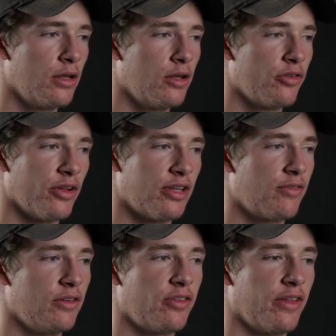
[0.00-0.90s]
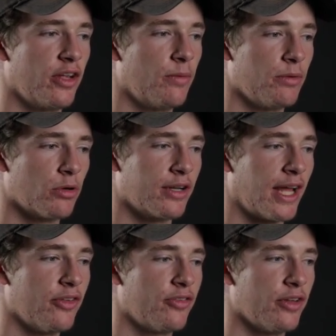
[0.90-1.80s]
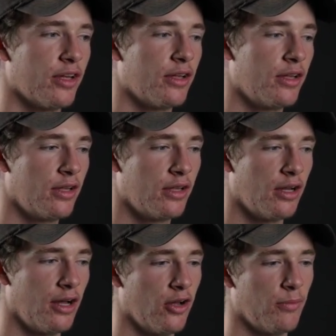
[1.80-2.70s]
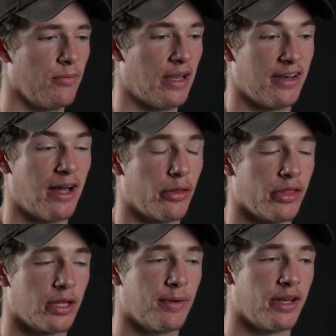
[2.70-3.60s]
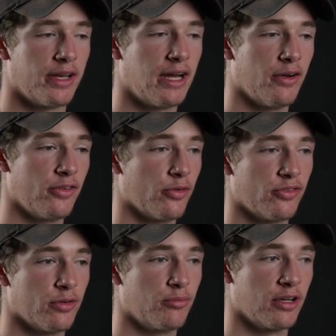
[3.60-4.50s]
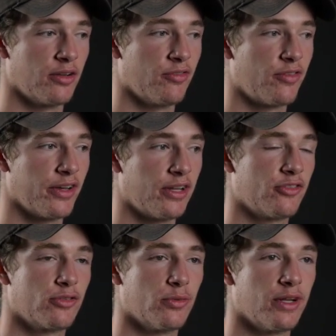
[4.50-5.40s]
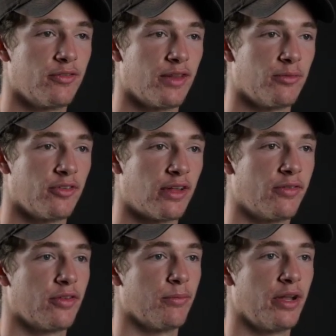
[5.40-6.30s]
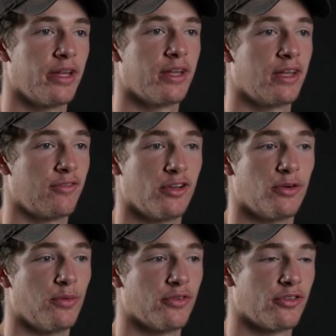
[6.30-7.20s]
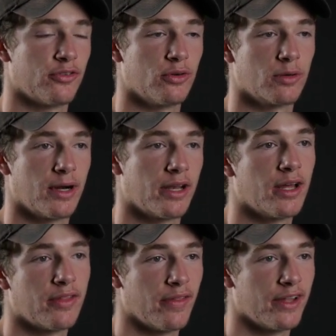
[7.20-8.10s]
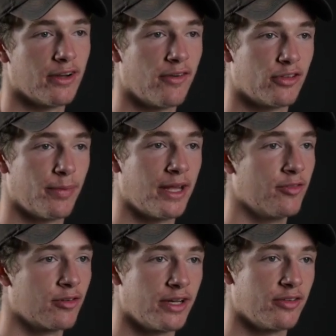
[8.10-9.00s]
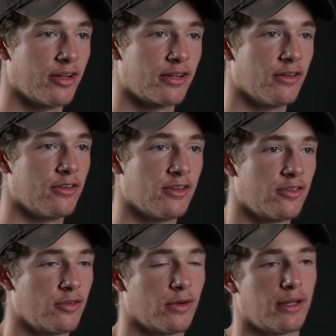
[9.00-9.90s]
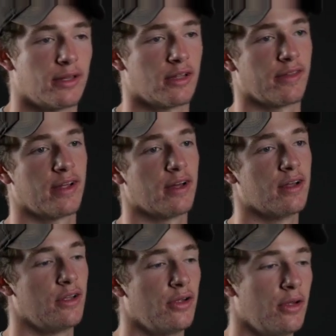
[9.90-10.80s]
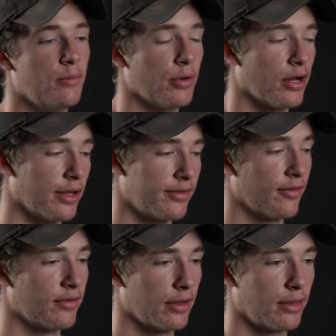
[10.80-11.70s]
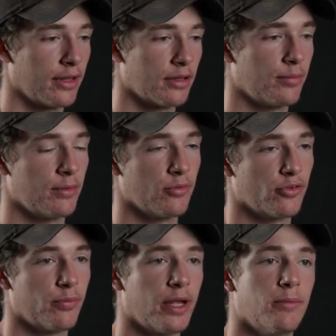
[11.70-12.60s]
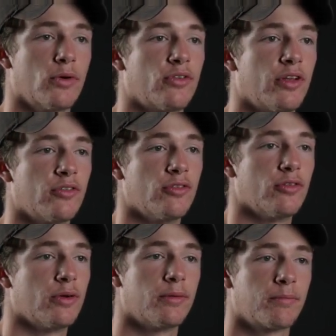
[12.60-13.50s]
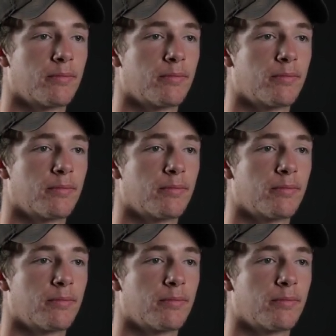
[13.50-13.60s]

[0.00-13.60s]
So I'd definitely say the army were against it. And now thinking about it now, it's also a brilliant financial way for them to save some money. If no one wants to talk about it, then they don't have to pay for any psychologists or anything like that. But I definitely think that people should pay more attention to it.